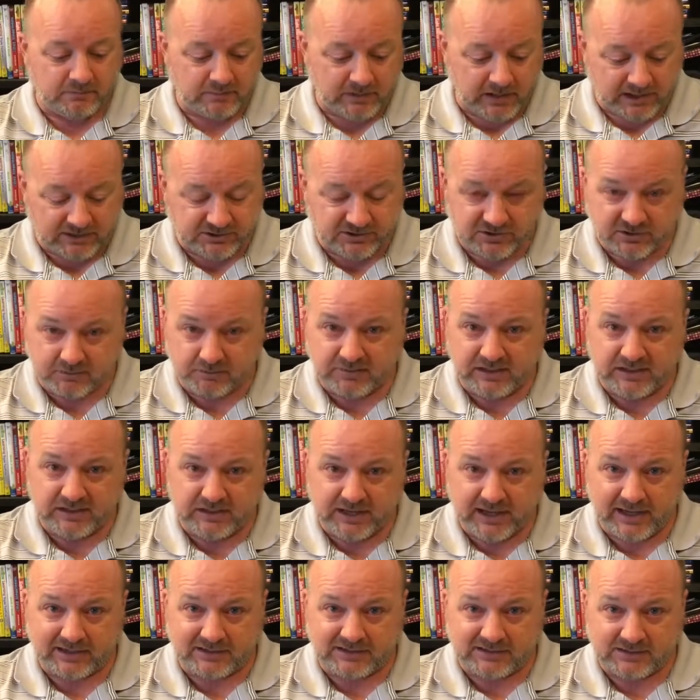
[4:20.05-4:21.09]
I should be
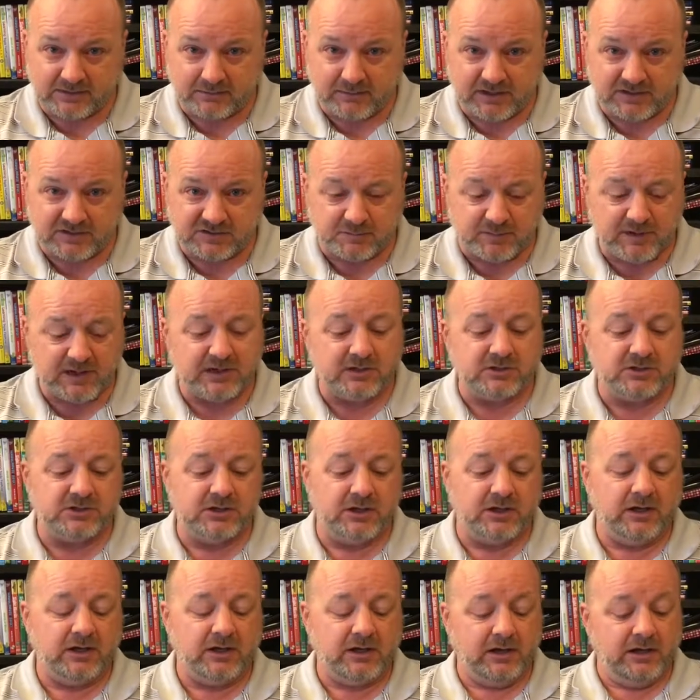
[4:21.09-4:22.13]
next in my speech,
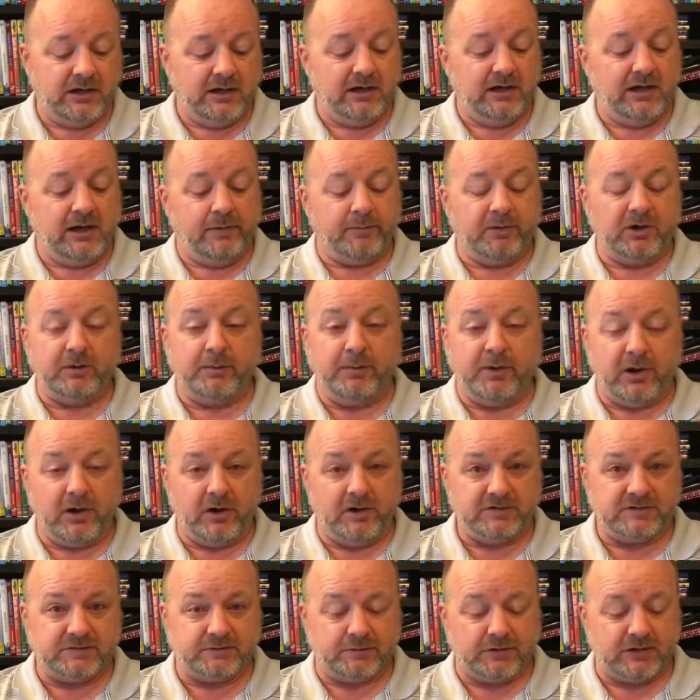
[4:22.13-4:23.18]
I'm going to
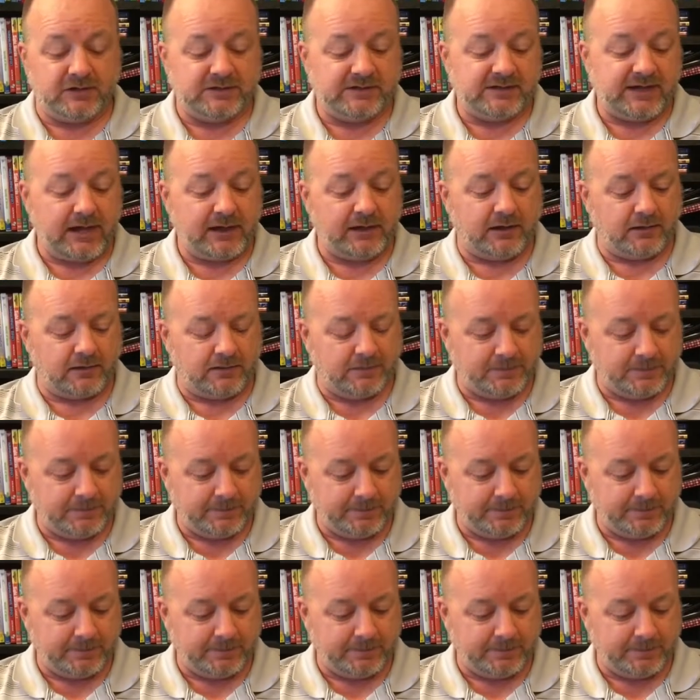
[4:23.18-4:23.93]
pause for a second.